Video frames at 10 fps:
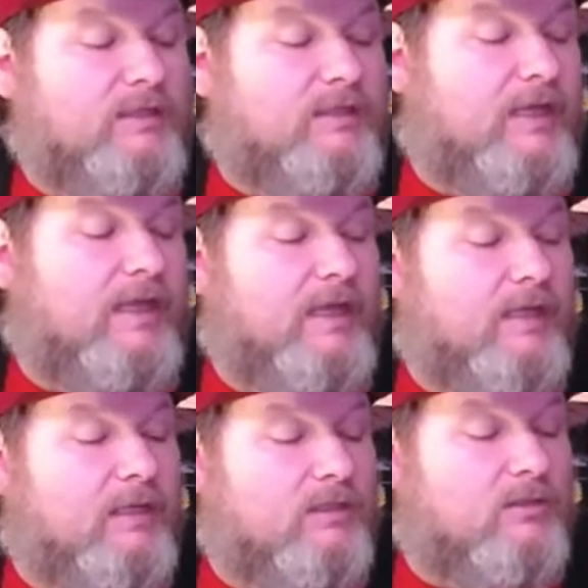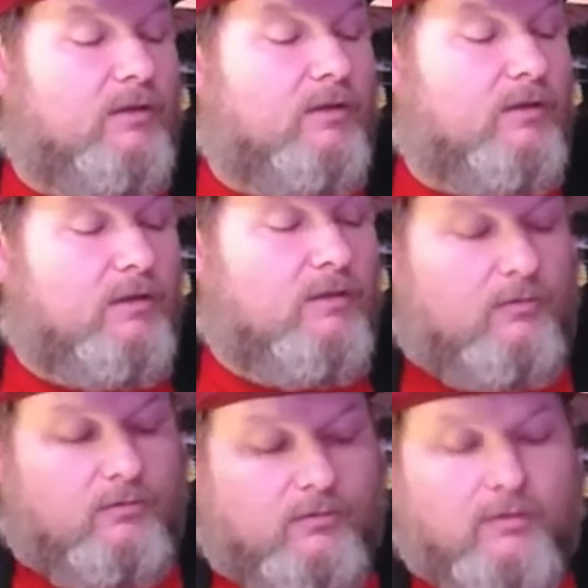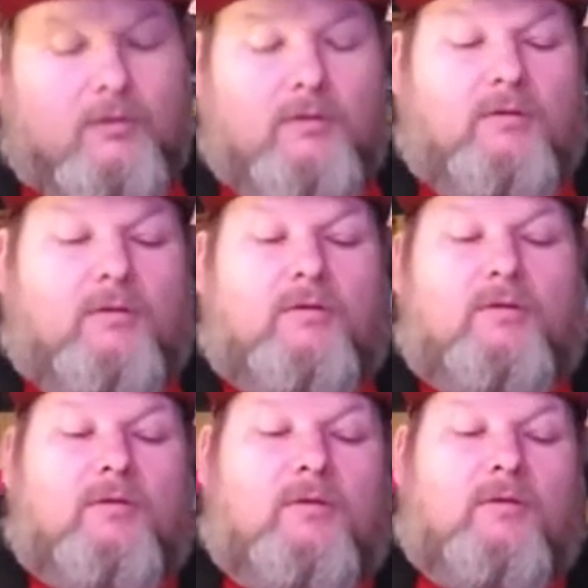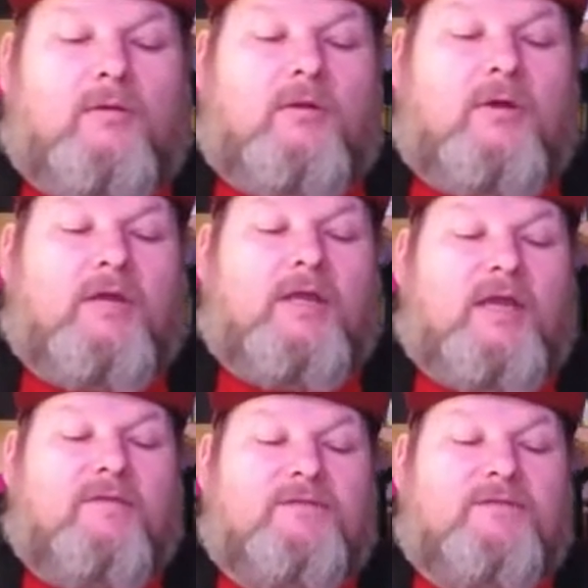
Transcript: in your hand. It's got the little concave